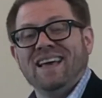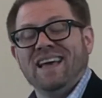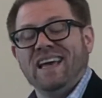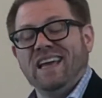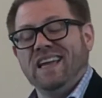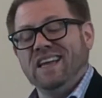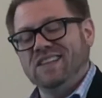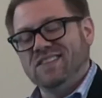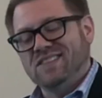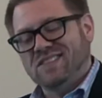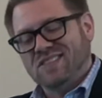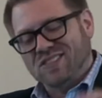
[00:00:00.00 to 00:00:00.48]

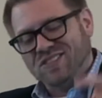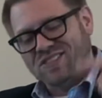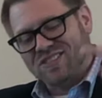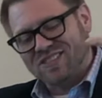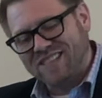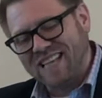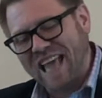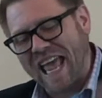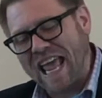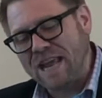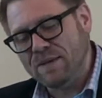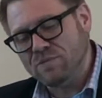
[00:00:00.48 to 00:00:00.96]
It is the
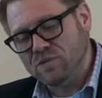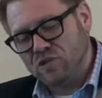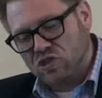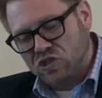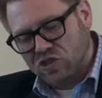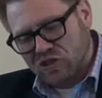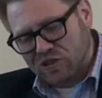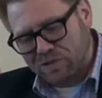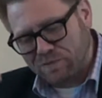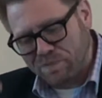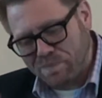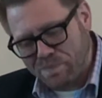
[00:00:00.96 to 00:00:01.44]
same
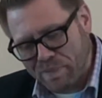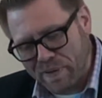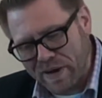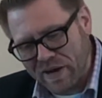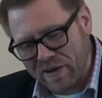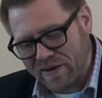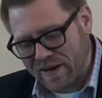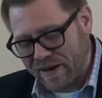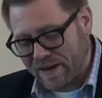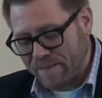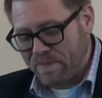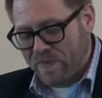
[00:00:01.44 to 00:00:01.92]

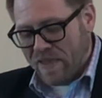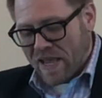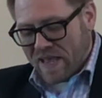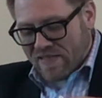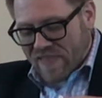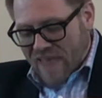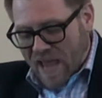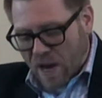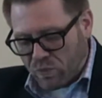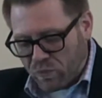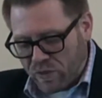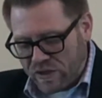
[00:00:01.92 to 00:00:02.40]
Spirit
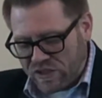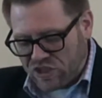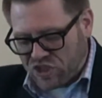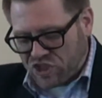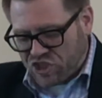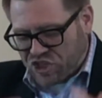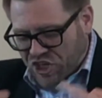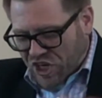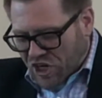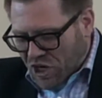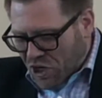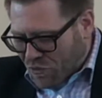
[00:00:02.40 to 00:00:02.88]
that
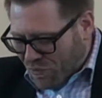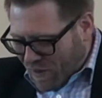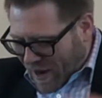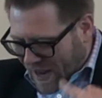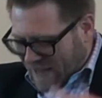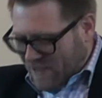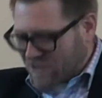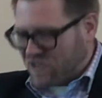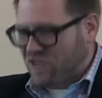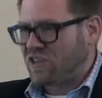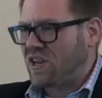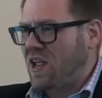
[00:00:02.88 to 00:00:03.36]

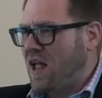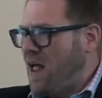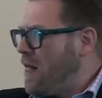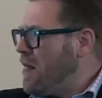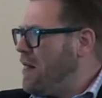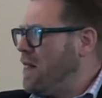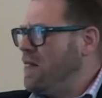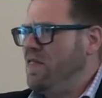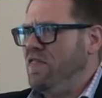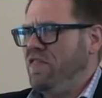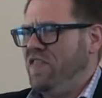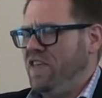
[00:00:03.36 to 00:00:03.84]
regenerates
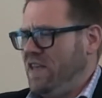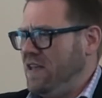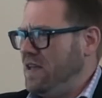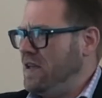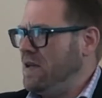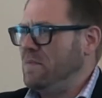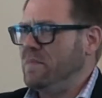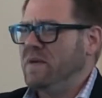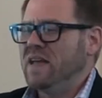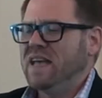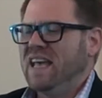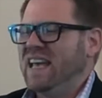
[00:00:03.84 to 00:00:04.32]

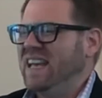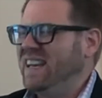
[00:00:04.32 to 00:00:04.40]
them.